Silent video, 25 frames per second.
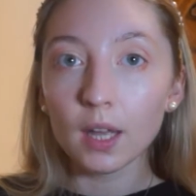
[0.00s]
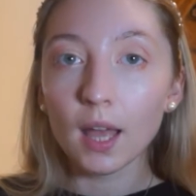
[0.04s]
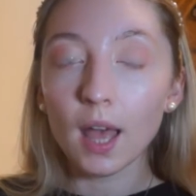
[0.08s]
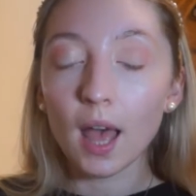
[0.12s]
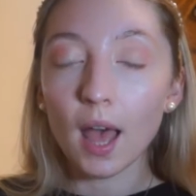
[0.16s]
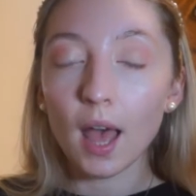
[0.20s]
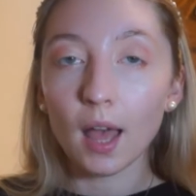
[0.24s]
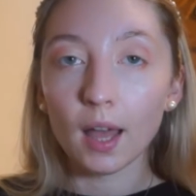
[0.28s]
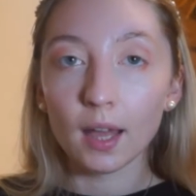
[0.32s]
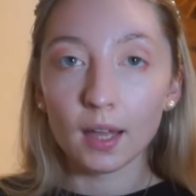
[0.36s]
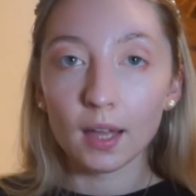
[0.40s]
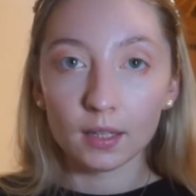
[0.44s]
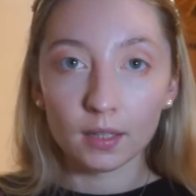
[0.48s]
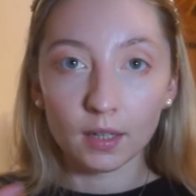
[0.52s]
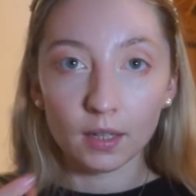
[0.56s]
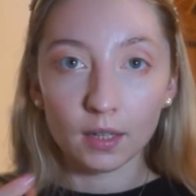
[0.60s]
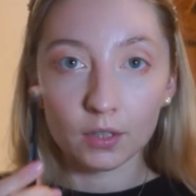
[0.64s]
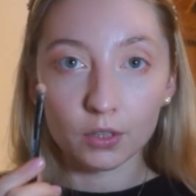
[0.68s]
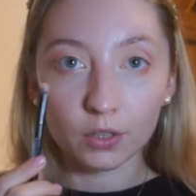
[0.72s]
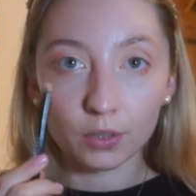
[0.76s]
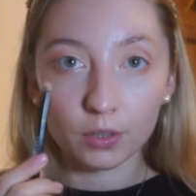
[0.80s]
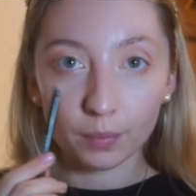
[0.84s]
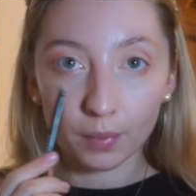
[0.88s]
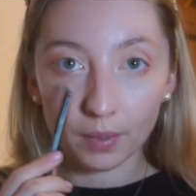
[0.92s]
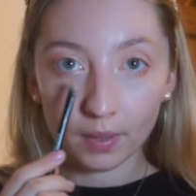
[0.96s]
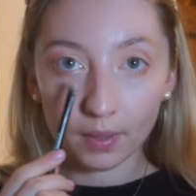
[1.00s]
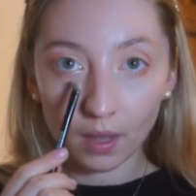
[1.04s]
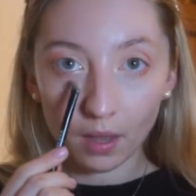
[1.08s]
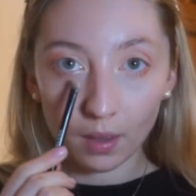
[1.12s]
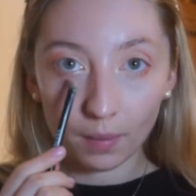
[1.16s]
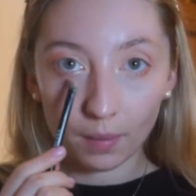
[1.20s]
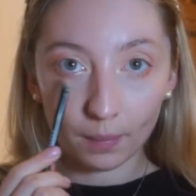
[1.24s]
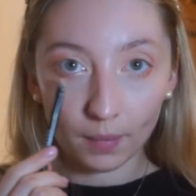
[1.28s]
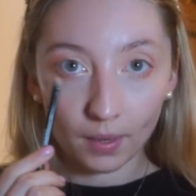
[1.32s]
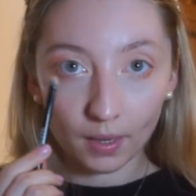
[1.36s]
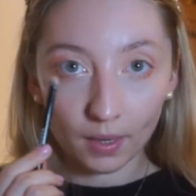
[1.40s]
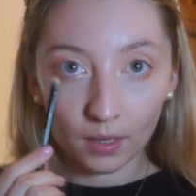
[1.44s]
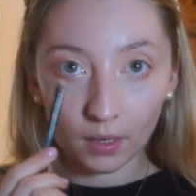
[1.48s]
and I just put that on
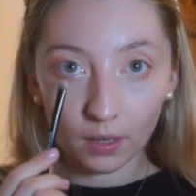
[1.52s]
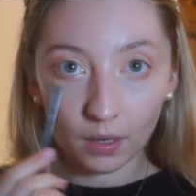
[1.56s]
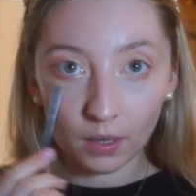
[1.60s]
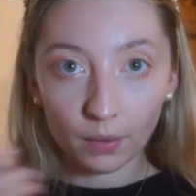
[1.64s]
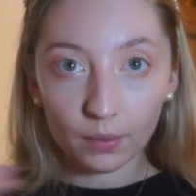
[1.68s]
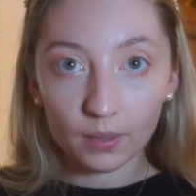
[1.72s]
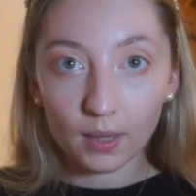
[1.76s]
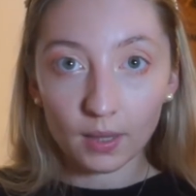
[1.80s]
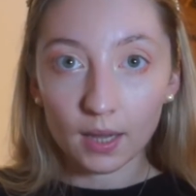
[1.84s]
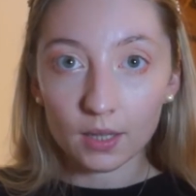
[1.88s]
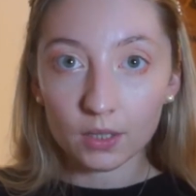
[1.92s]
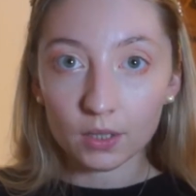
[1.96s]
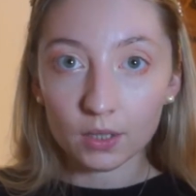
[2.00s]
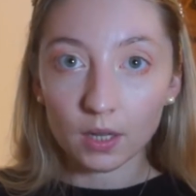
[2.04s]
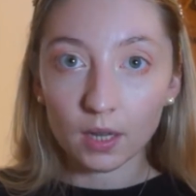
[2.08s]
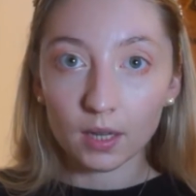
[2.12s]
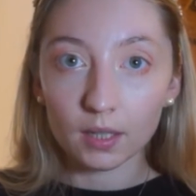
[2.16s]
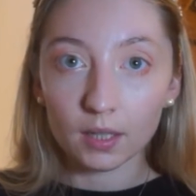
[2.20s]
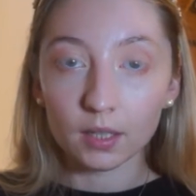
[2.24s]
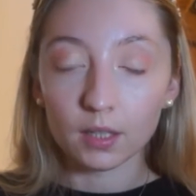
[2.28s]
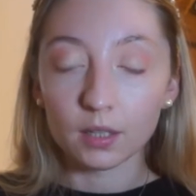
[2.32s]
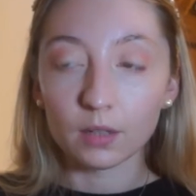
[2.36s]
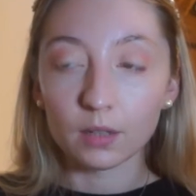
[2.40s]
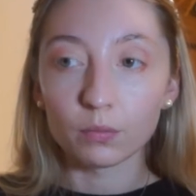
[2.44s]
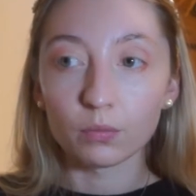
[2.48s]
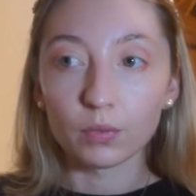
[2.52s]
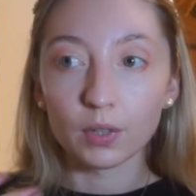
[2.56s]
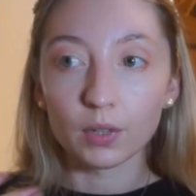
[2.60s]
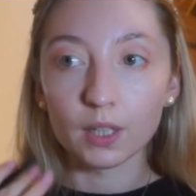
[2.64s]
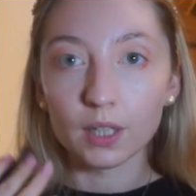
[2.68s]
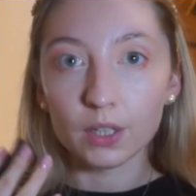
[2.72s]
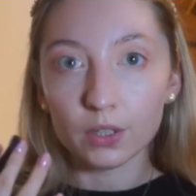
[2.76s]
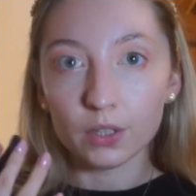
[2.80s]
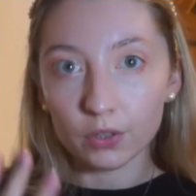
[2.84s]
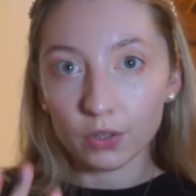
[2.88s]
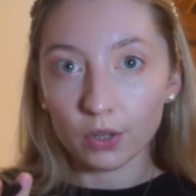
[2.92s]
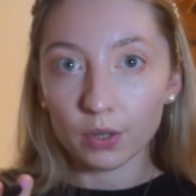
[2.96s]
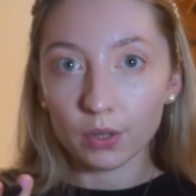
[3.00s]
my lower lash line and it really
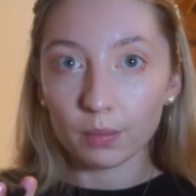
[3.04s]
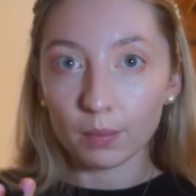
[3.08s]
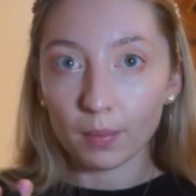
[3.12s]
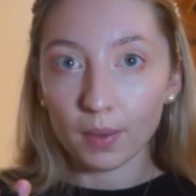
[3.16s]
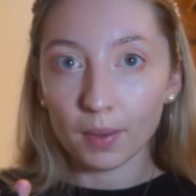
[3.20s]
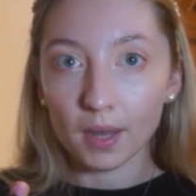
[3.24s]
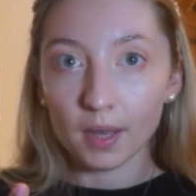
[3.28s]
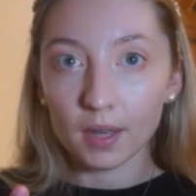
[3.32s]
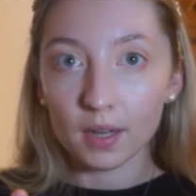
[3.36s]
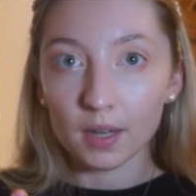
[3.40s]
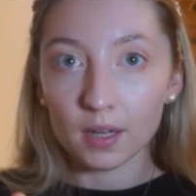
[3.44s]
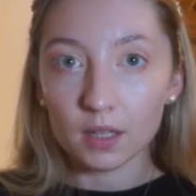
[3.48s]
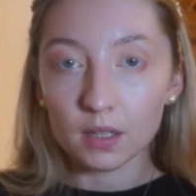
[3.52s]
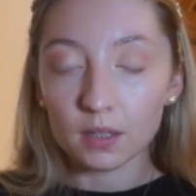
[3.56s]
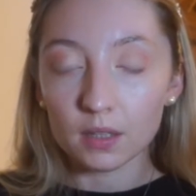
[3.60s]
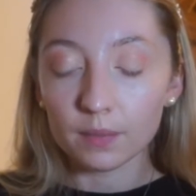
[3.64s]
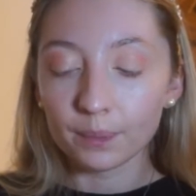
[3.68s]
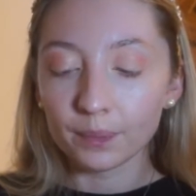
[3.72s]
does open my eyes.